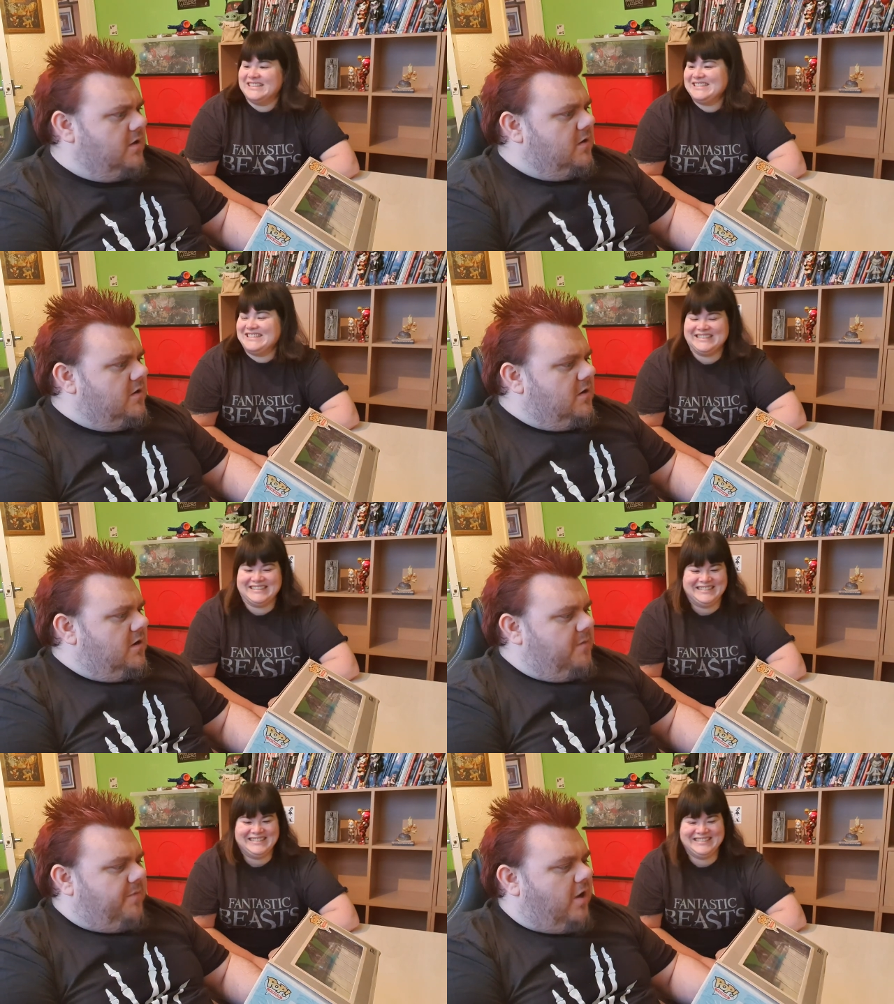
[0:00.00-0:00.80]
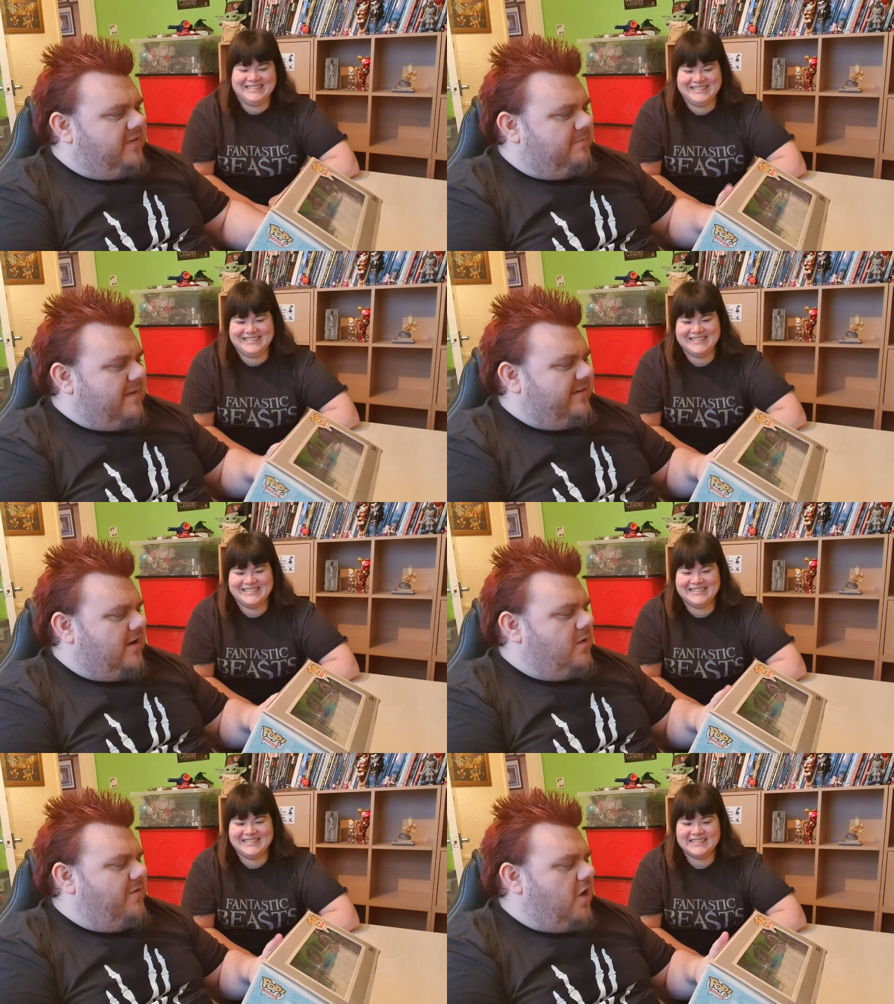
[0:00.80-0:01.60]
Speaker 1: but Haunted
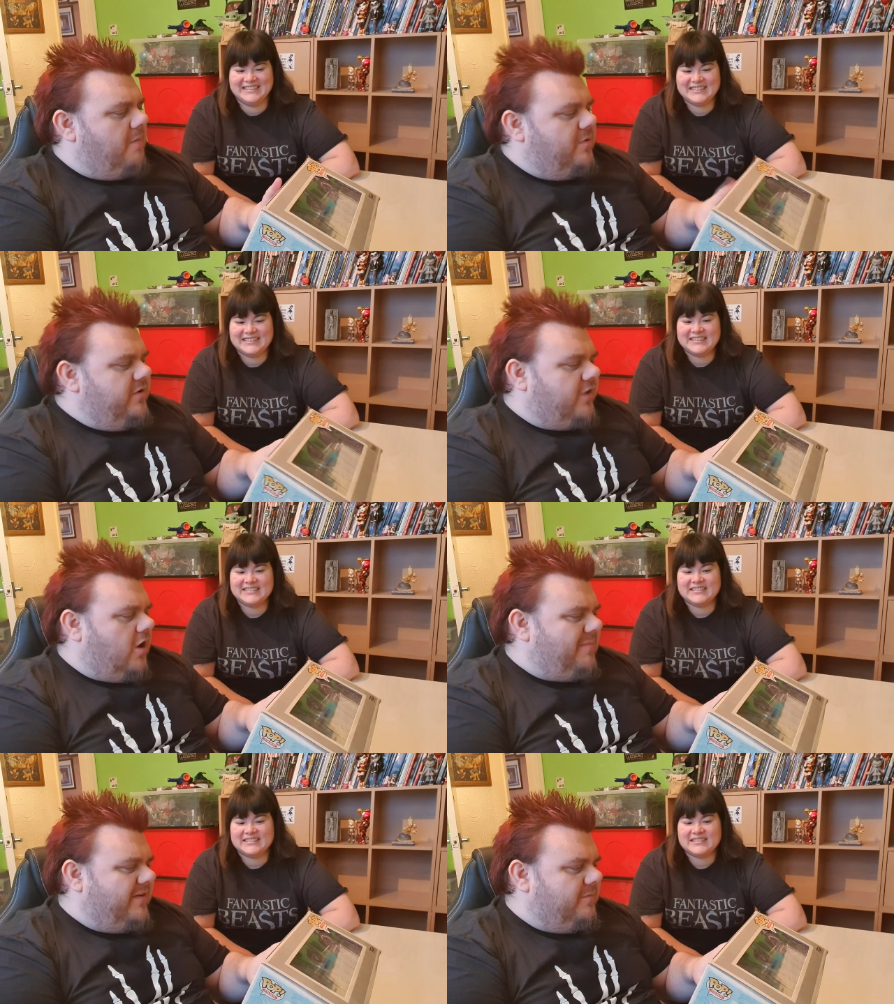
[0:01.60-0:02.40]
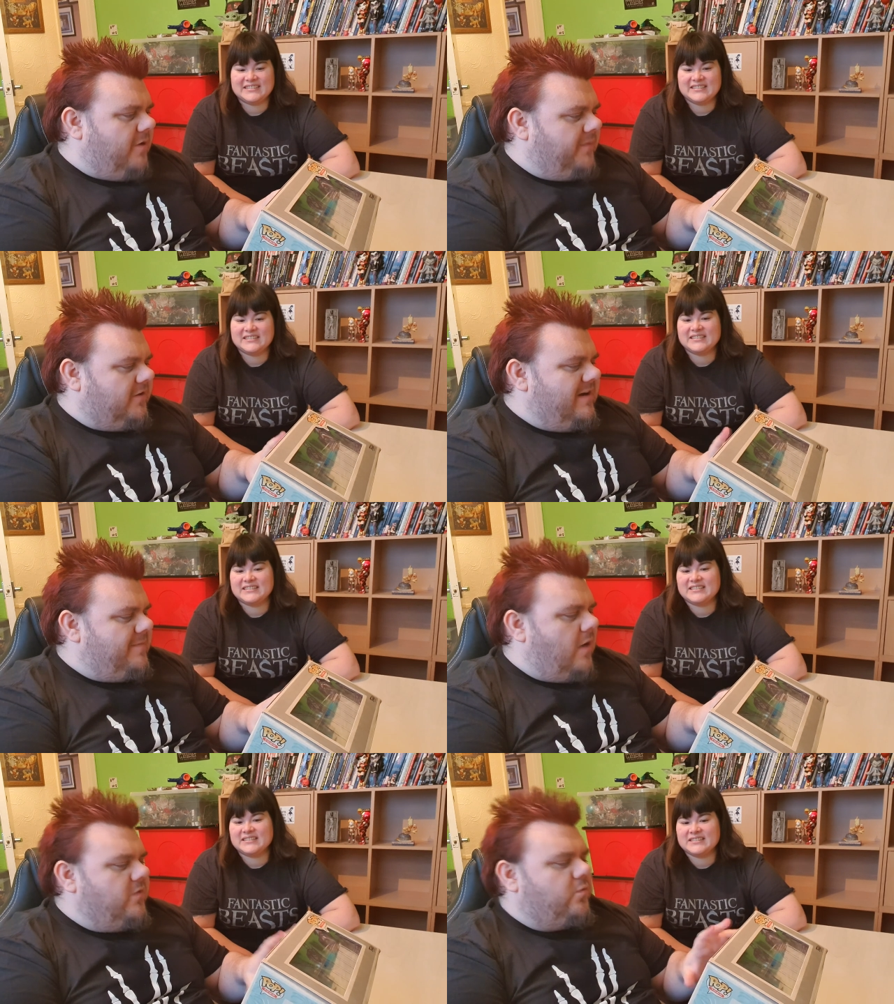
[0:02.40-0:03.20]
Mansion, I know we've got a bunch of Haunted Mansion pops already,
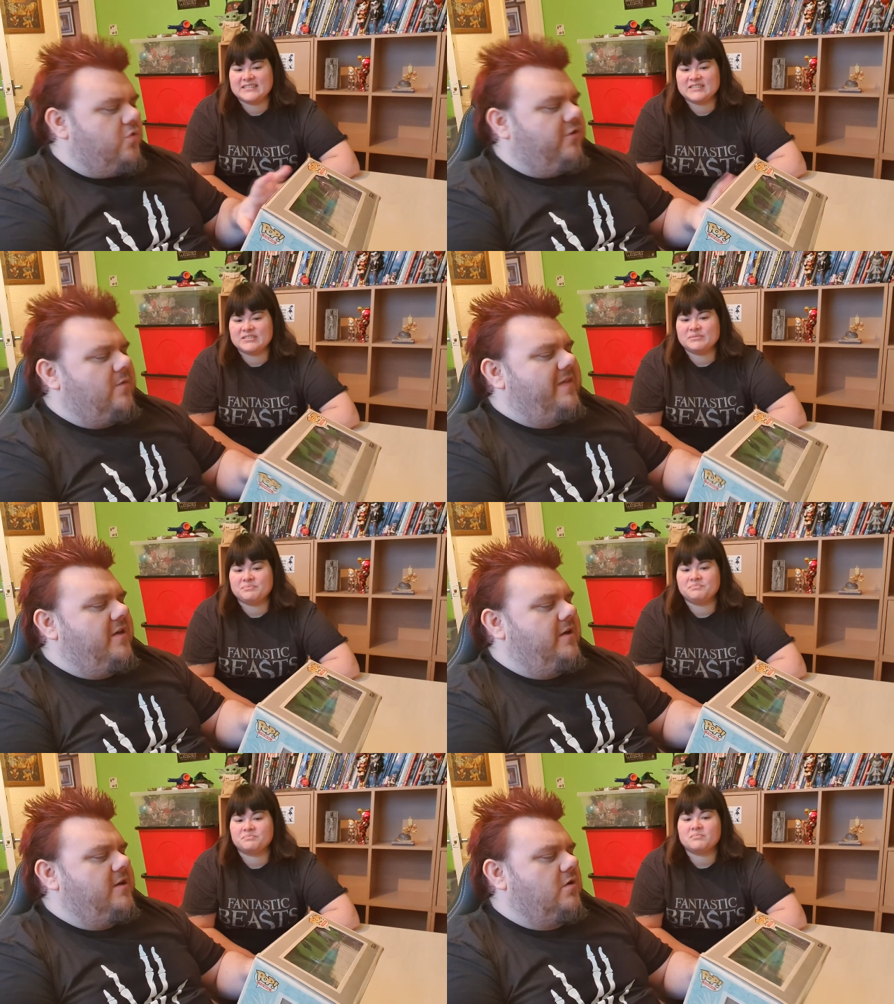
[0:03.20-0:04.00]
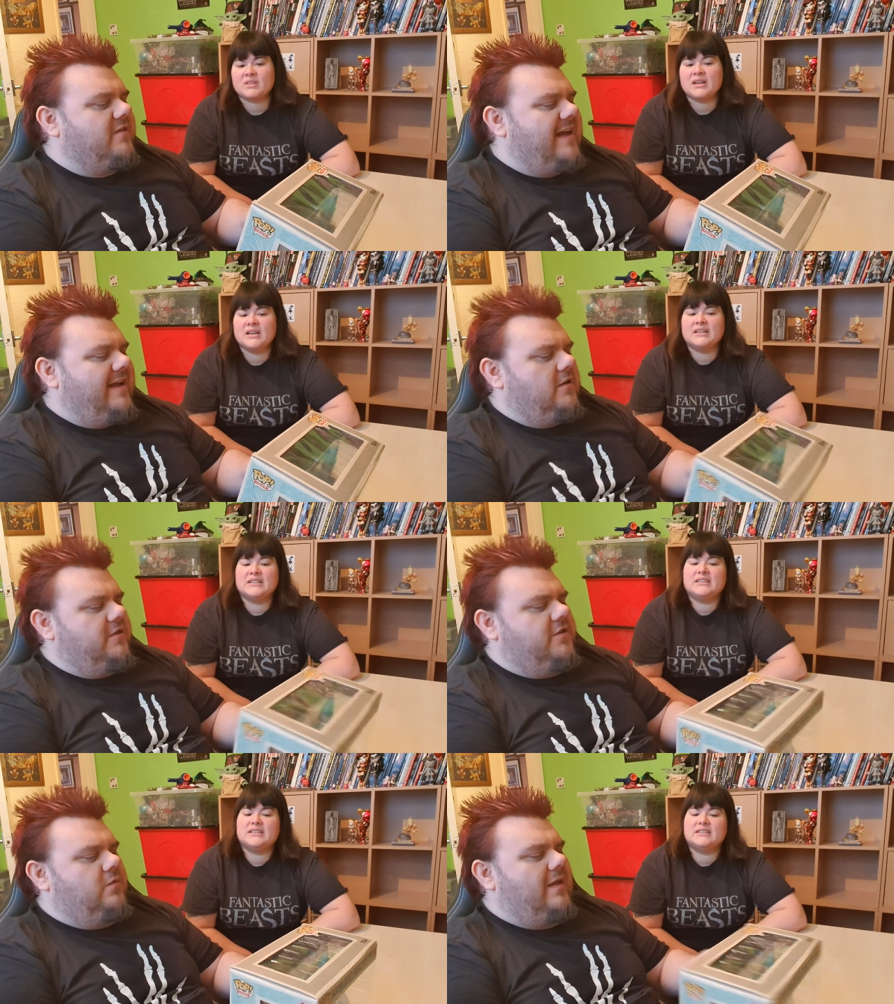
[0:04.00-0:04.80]
but I was wondering whether, you know, because like,
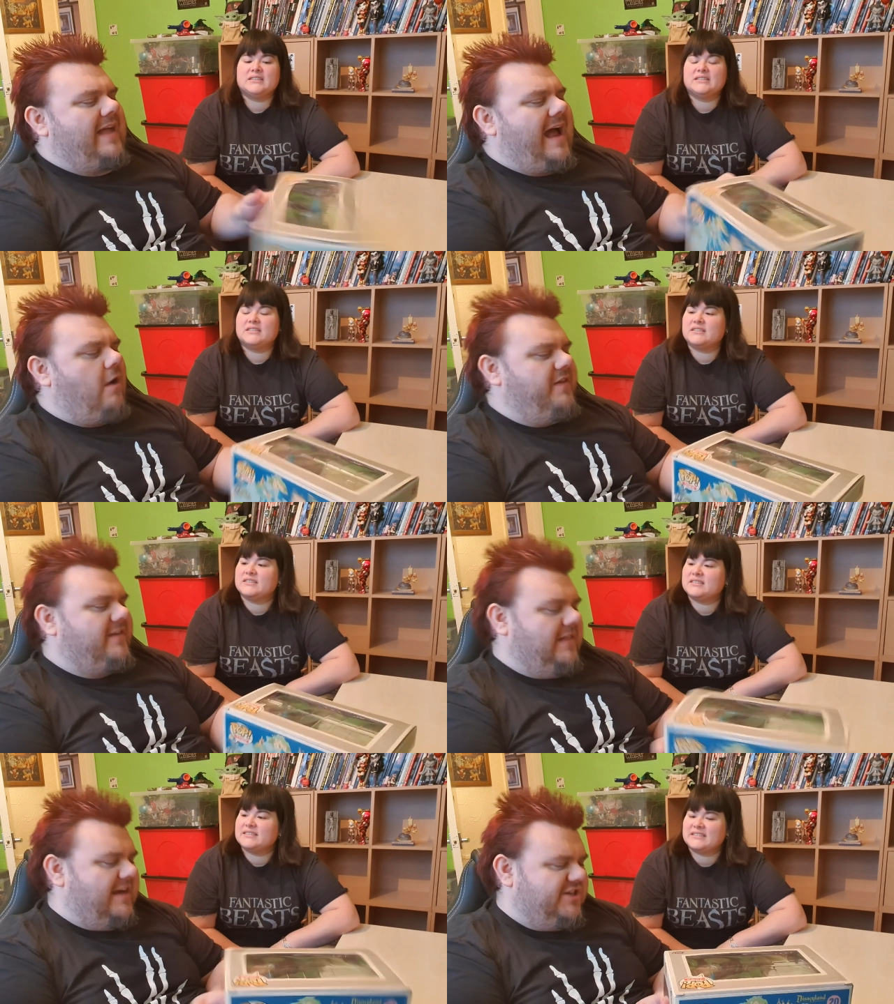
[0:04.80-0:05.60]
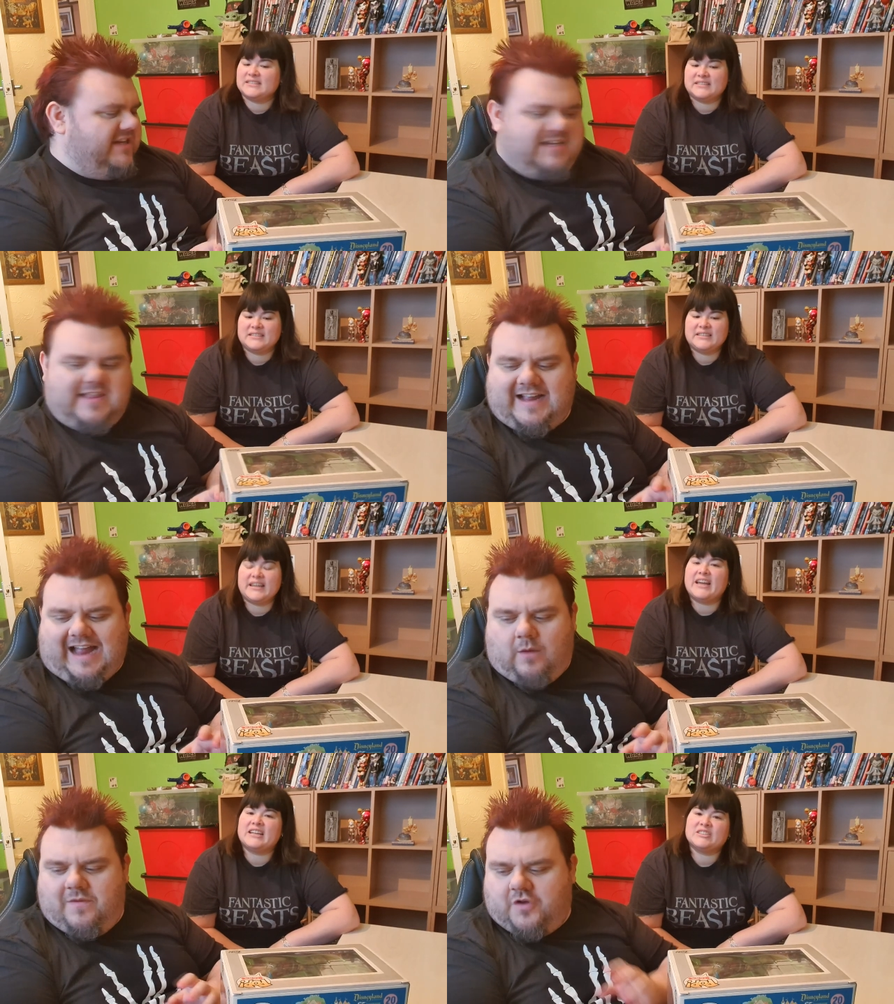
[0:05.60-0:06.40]
like how this collection is and like
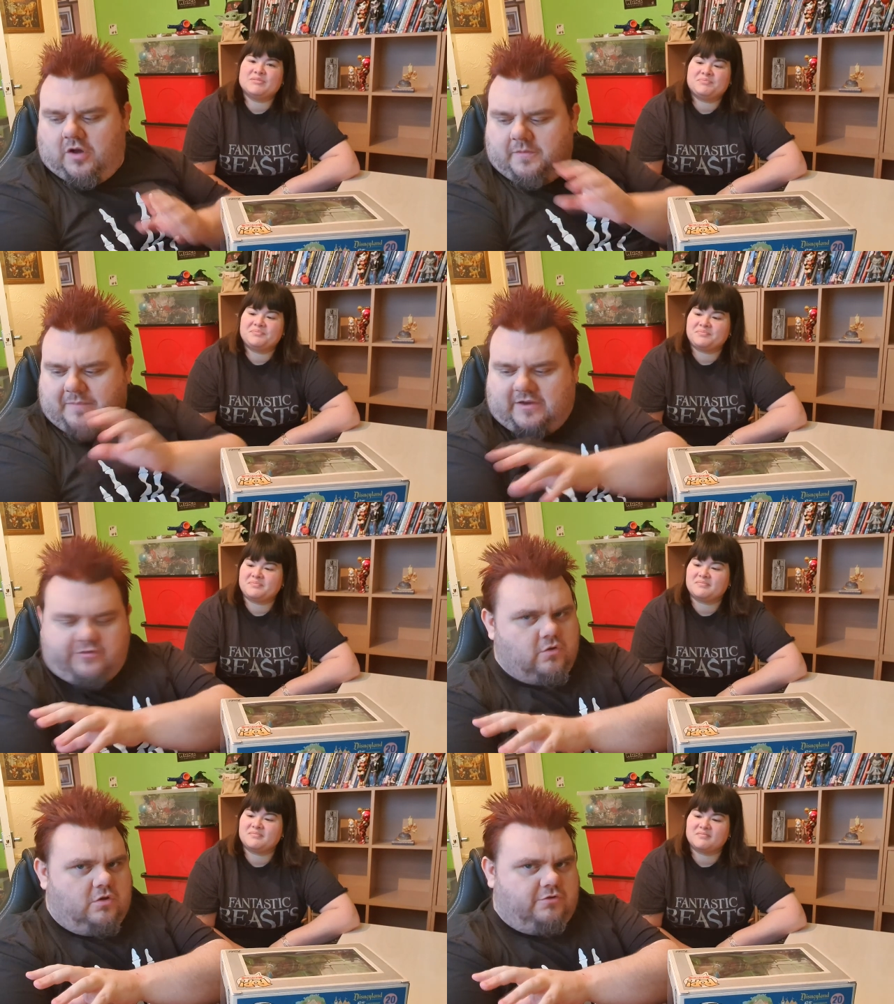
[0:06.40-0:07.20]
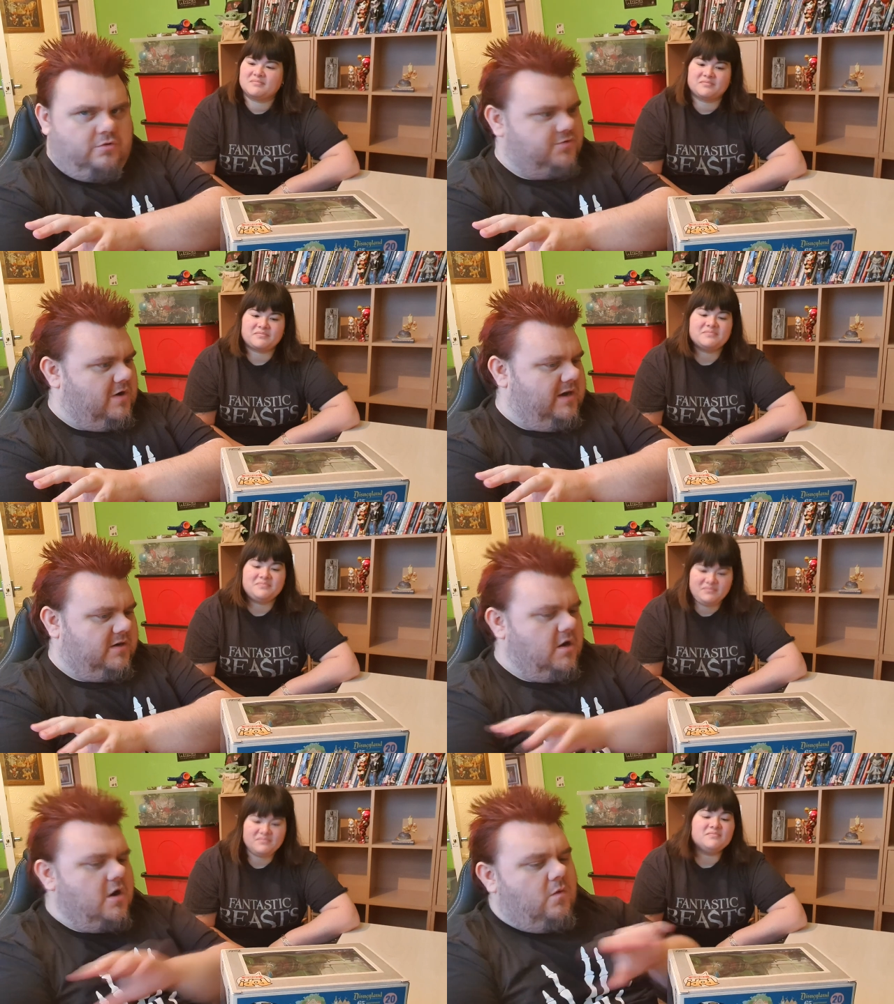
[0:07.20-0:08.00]
yeah. how we've got the big Jungle Cruise
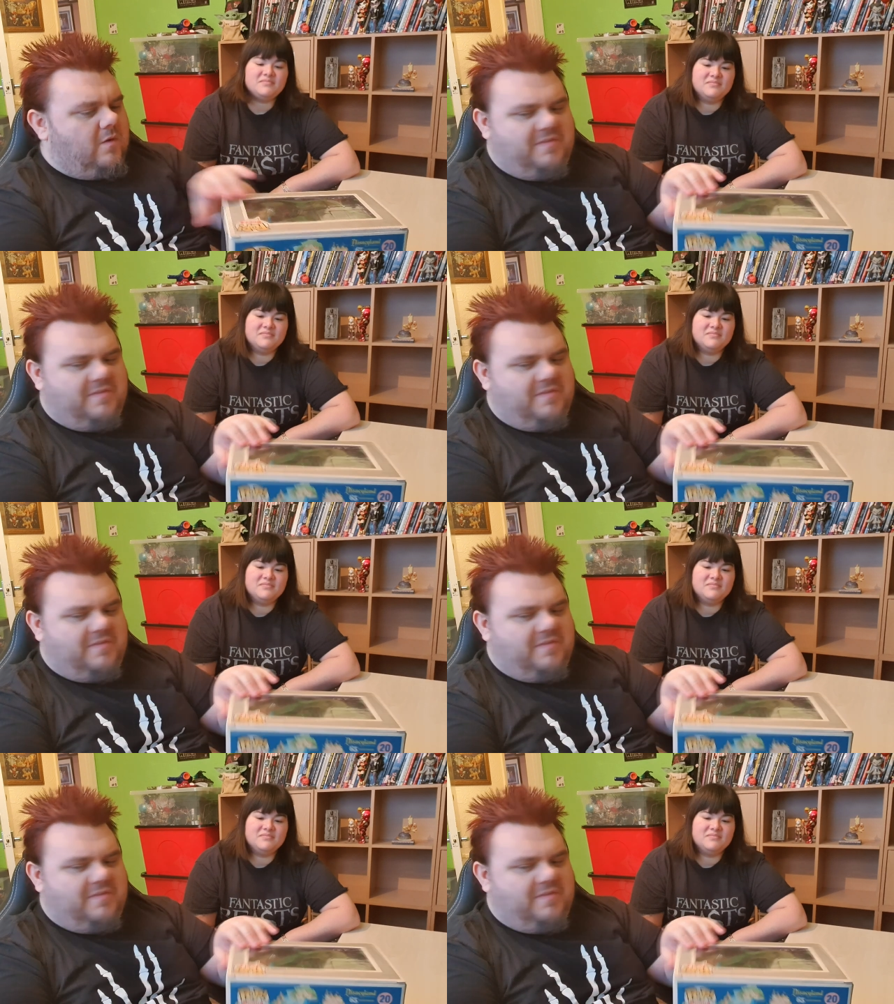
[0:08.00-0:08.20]
ride. What I'm